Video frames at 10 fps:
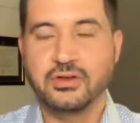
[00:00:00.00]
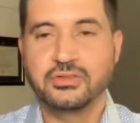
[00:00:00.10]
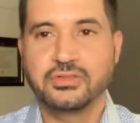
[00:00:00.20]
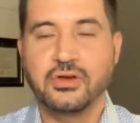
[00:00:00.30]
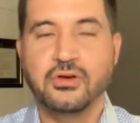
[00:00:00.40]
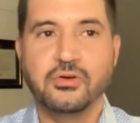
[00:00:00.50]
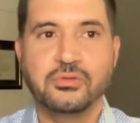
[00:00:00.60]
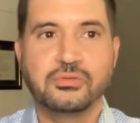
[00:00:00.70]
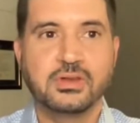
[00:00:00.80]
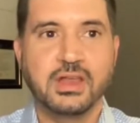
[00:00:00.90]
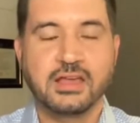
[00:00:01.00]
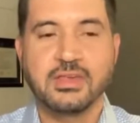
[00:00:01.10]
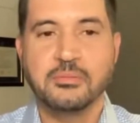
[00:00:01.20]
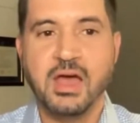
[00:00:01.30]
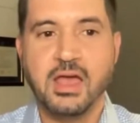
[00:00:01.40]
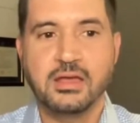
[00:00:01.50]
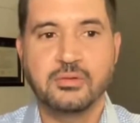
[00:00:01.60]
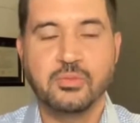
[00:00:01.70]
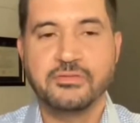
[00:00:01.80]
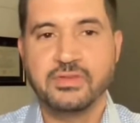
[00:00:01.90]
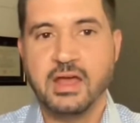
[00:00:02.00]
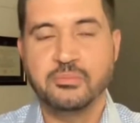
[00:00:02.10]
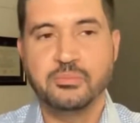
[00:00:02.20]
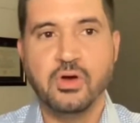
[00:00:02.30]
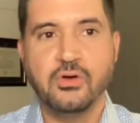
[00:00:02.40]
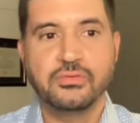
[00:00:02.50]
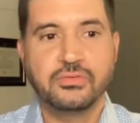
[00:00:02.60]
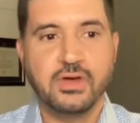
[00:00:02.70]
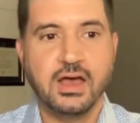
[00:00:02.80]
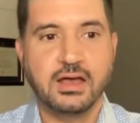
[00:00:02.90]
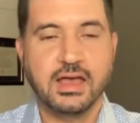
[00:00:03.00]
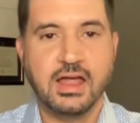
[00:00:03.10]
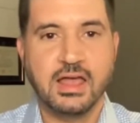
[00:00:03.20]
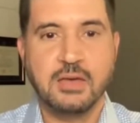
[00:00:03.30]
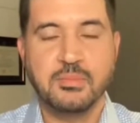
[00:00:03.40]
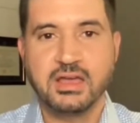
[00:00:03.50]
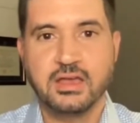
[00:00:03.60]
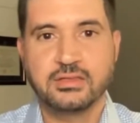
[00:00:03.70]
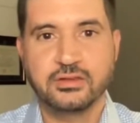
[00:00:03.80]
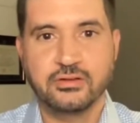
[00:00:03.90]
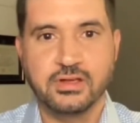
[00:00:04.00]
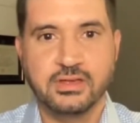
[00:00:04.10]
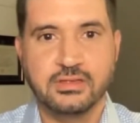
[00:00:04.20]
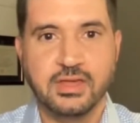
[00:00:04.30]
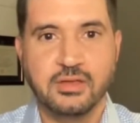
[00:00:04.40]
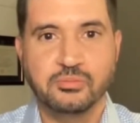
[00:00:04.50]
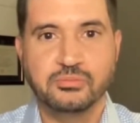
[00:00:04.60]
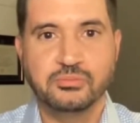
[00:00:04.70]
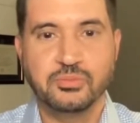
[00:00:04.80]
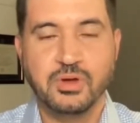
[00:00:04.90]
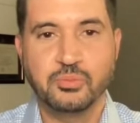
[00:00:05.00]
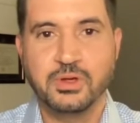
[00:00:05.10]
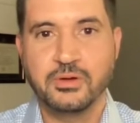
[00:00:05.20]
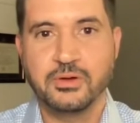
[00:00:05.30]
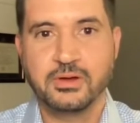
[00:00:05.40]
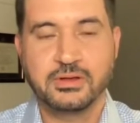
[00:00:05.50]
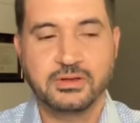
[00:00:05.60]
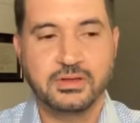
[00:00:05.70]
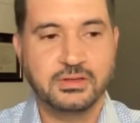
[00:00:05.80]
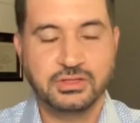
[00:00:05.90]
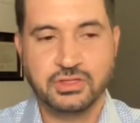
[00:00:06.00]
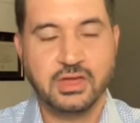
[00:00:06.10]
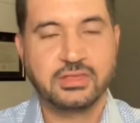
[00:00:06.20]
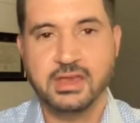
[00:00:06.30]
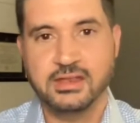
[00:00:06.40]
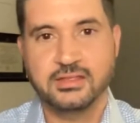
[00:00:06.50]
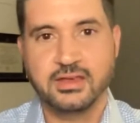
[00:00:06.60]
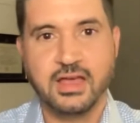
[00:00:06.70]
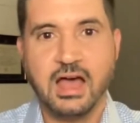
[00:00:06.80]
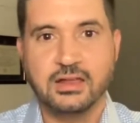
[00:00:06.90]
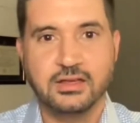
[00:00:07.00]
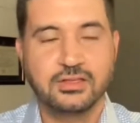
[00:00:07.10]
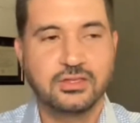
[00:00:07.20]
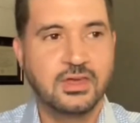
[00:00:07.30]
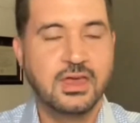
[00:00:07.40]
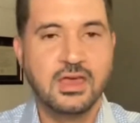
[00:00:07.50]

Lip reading: So like I said, my wife and I both got MIS degrees, and when we were just getting into college,